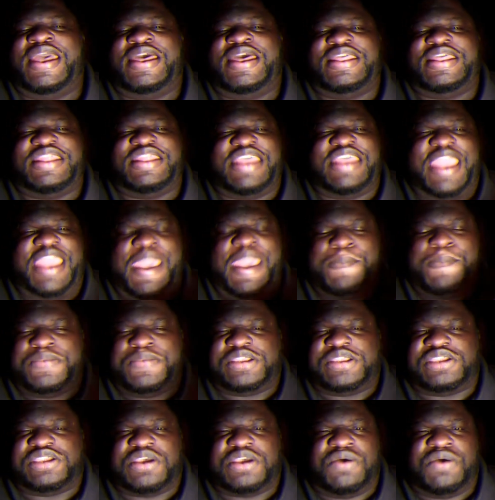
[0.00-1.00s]
the
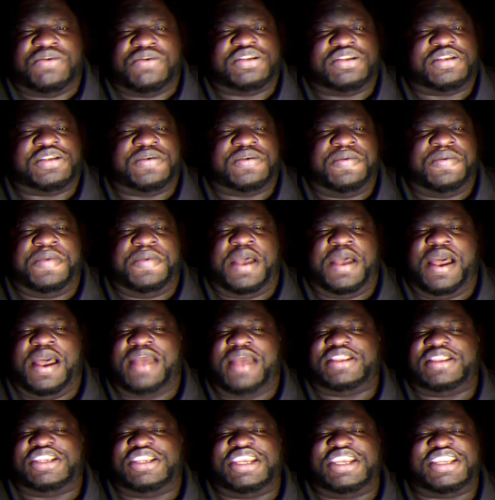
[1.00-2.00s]
episodes
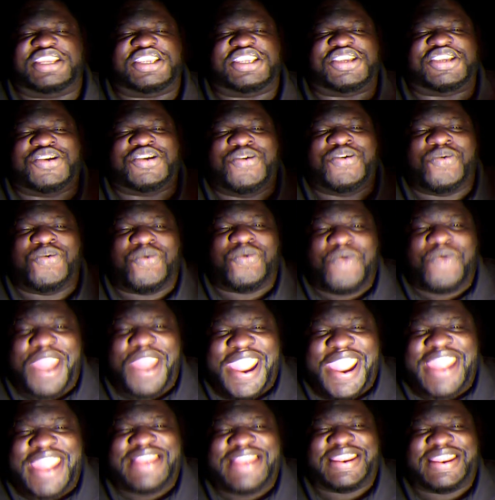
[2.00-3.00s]
just
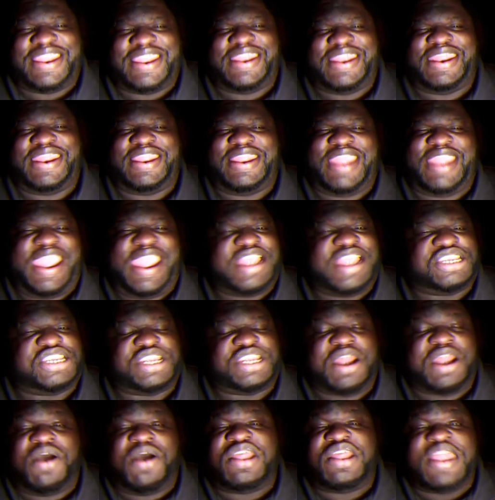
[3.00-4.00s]
great and
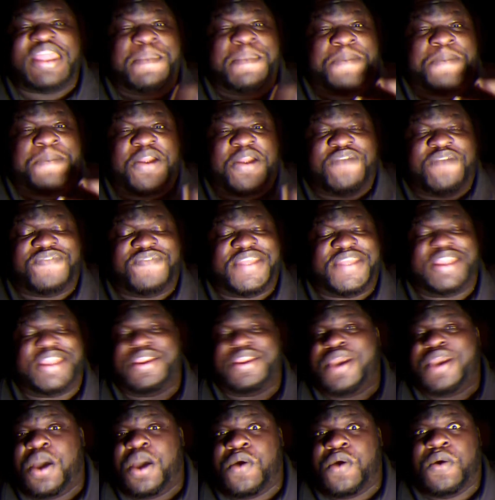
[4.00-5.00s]
engaging. Are they perfect?
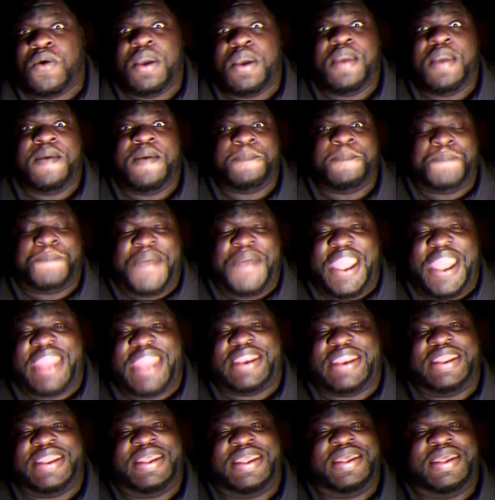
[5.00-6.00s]
No. But
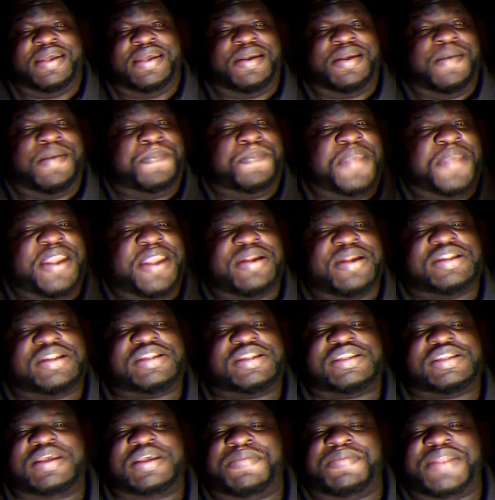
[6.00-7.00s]
compared
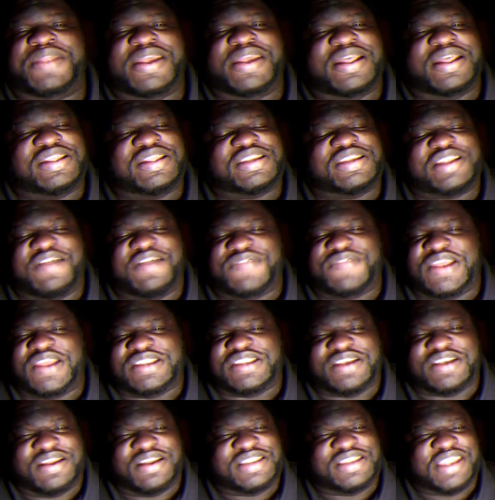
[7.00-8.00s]
to some of the other stuff
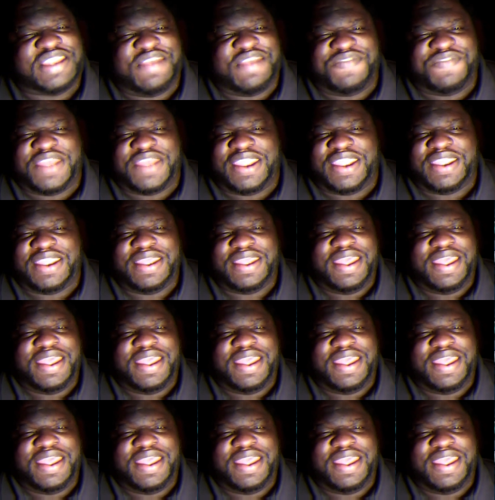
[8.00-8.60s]
that's on TV,